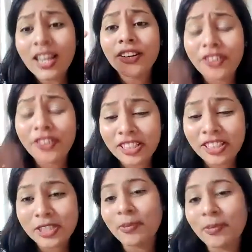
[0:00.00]

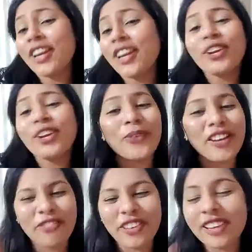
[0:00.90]
trust me, you will
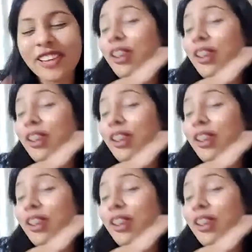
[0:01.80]
fear